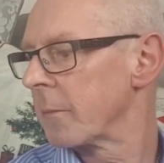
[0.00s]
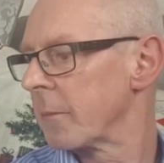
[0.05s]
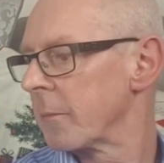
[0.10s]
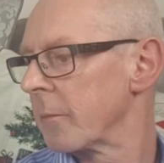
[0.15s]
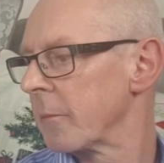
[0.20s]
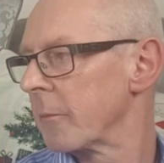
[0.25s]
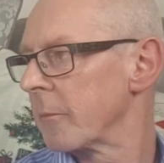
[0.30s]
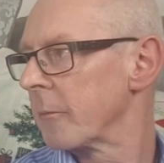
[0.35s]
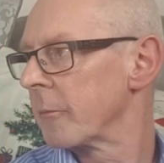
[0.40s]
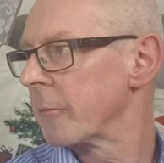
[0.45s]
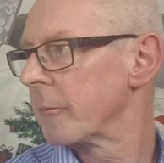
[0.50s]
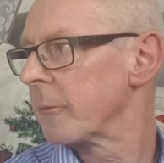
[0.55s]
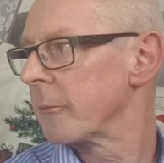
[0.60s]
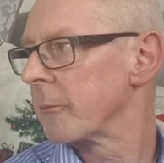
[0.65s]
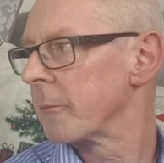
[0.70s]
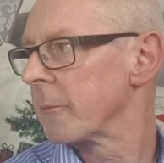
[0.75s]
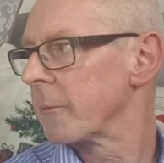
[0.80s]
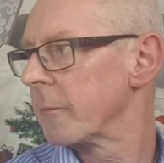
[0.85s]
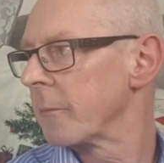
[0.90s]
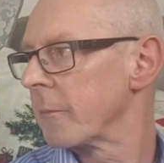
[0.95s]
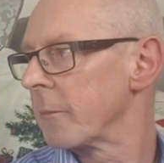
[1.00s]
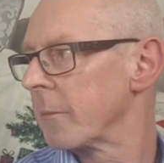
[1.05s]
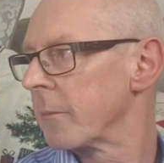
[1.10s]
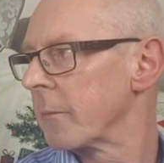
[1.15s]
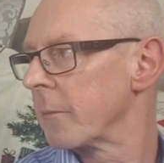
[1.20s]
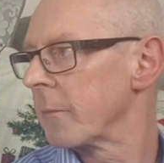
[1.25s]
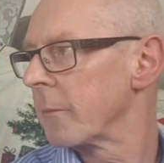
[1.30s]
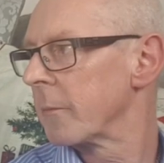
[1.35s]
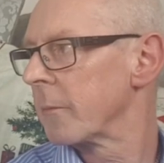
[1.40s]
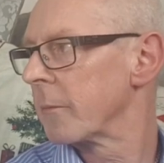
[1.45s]

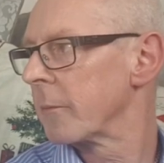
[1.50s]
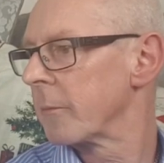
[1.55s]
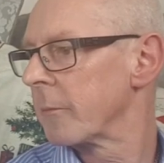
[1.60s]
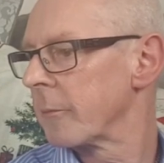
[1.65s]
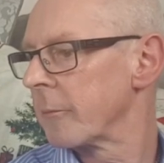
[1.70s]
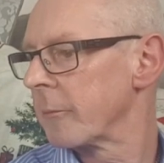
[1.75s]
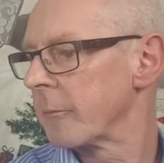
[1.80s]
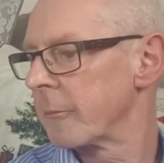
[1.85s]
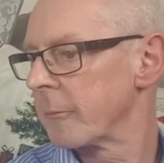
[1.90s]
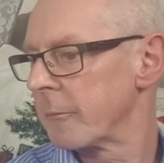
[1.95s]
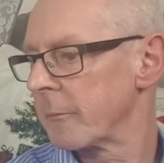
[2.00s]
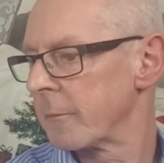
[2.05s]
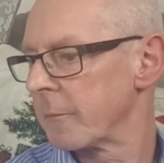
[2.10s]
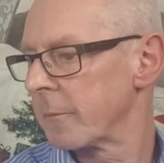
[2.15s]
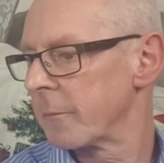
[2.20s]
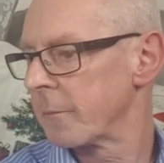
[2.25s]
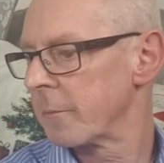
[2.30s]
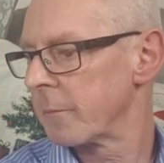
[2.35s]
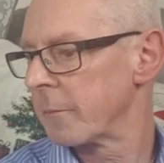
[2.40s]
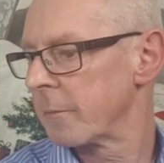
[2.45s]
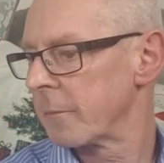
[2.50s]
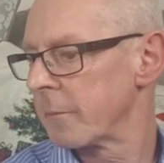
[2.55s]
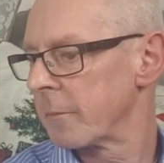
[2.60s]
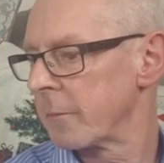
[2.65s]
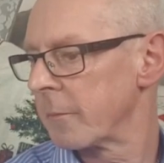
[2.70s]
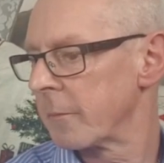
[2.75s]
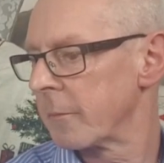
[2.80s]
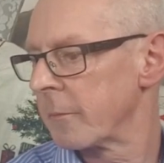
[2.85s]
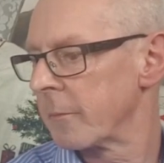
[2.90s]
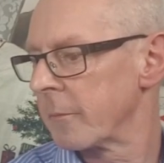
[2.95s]

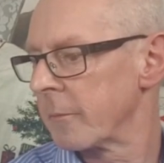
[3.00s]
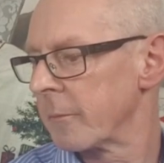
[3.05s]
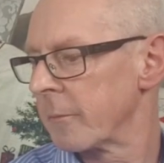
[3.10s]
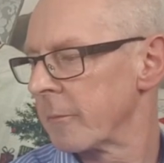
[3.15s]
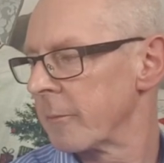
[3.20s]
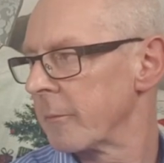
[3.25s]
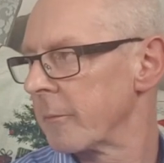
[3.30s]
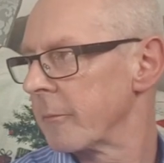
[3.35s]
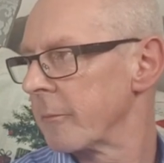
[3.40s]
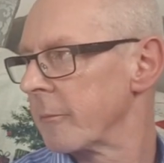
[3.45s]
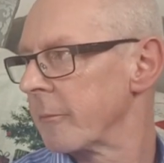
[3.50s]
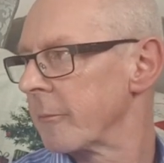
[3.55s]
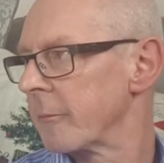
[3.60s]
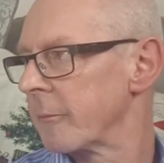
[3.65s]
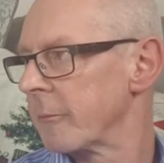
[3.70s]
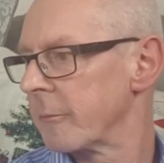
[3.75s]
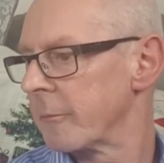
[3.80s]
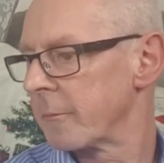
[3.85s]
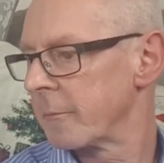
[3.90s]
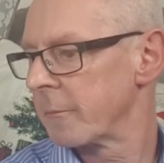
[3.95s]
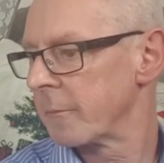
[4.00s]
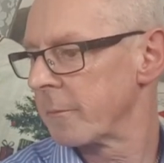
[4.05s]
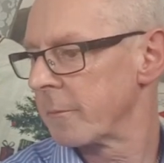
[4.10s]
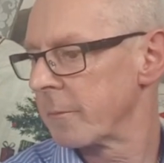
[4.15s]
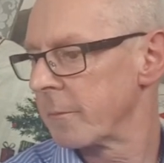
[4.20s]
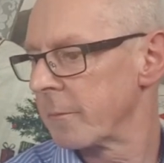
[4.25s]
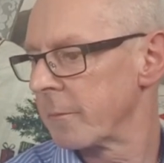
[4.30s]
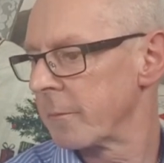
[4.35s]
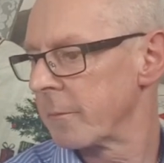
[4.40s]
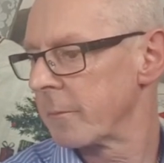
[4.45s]

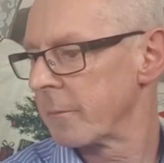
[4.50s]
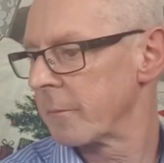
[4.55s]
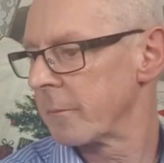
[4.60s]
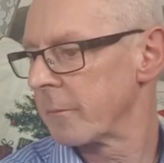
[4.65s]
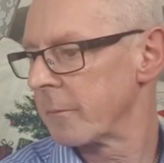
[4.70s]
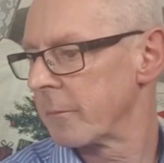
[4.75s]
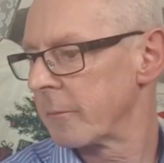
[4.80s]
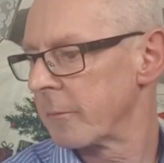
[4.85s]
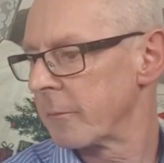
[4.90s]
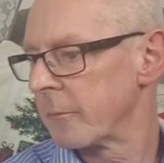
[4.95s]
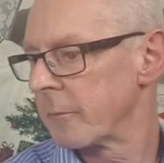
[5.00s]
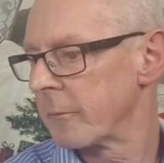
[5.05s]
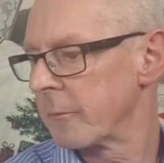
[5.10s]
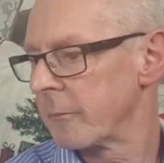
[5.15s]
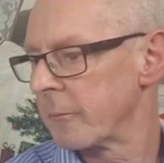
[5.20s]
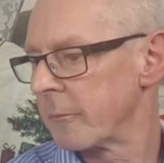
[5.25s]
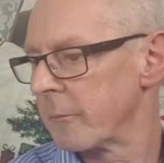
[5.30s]
(not speaking)